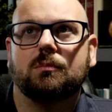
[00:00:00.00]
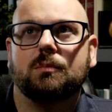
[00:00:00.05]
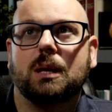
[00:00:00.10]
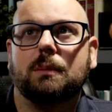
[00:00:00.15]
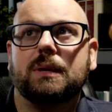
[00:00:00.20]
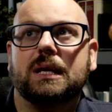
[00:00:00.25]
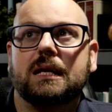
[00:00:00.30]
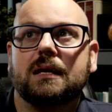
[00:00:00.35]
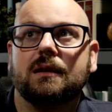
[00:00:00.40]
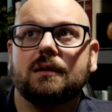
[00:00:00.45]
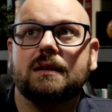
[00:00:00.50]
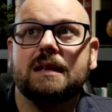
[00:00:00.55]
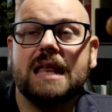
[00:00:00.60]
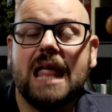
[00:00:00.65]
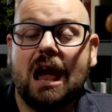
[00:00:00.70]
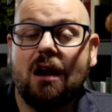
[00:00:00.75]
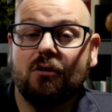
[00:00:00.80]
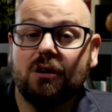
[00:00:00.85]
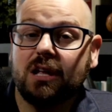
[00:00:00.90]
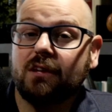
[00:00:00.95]
maybe
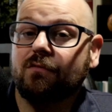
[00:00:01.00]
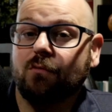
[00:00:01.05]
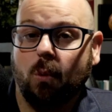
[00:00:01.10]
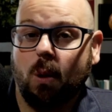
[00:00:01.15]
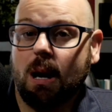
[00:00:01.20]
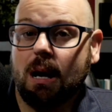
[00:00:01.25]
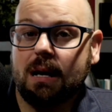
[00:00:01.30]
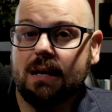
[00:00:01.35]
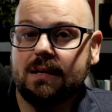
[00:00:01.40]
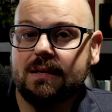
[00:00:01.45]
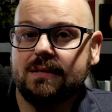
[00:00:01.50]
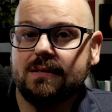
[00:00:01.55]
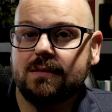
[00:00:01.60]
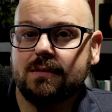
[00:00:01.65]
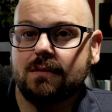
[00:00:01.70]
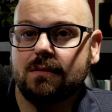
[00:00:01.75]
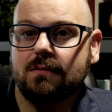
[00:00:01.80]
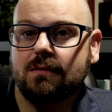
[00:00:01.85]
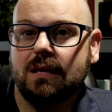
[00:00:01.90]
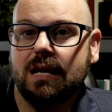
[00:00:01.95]

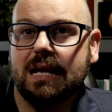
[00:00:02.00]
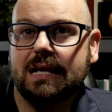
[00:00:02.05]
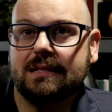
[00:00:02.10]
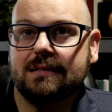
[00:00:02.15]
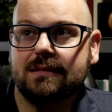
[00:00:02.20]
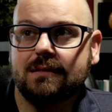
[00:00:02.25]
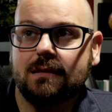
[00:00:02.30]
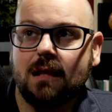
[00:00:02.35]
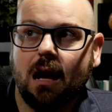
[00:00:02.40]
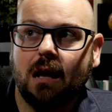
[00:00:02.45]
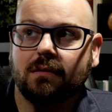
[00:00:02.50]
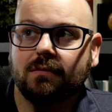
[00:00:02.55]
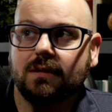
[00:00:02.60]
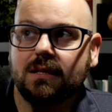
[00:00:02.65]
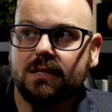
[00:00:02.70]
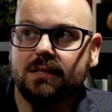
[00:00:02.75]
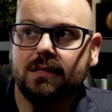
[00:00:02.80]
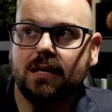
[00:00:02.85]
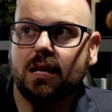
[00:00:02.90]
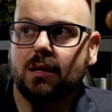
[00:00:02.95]
narrative-wise, it's not
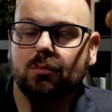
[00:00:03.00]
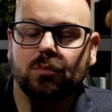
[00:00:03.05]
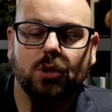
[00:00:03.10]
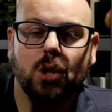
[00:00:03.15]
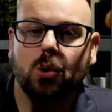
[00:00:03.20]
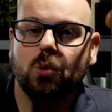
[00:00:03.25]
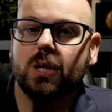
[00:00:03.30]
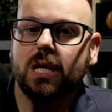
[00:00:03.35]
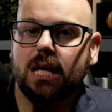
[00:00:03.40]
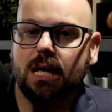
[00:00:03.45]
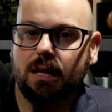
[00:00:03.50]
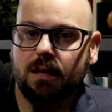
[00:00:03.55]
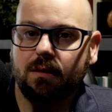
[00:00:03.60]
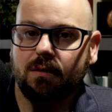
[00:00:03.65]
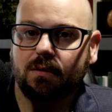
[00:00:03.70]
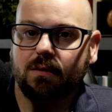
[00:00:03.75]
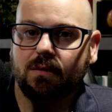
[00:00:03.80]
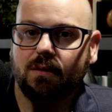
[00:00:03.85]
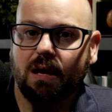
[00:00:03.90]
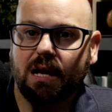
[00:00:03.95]
the same
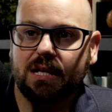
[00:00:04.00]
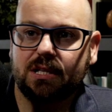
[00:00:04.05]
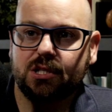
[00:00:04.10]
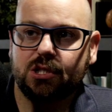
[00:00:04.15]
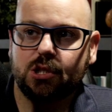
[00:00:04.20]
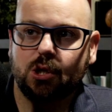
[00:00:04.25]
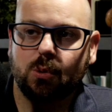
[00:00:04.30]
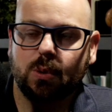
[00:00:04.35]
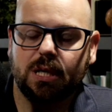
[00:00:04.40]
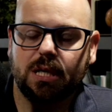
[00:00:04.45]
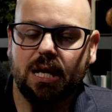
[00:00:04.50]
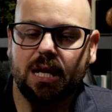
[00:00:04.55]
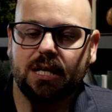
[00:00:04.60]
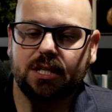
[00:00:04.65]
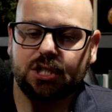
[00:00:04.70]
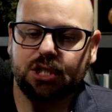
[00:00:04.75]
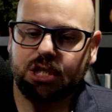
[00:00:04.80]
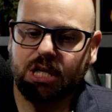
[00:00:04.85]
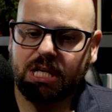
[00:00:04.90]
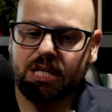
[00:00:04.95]
Loki. And so
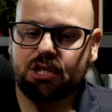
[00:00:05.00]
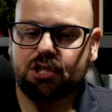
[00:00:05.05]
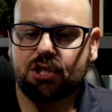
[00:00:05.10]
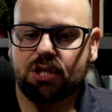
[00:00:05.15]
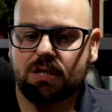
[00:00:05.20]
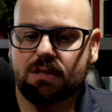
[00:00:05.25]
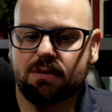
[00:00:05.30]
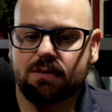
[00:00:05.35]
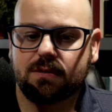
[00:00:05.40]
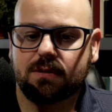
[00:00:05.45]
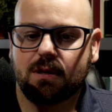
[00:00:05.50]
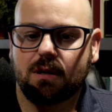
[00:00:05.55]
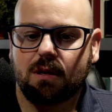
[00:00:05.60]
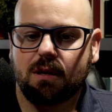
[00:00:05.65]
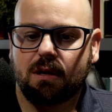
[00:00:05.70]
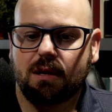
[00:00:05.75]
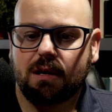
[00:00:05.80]
it changes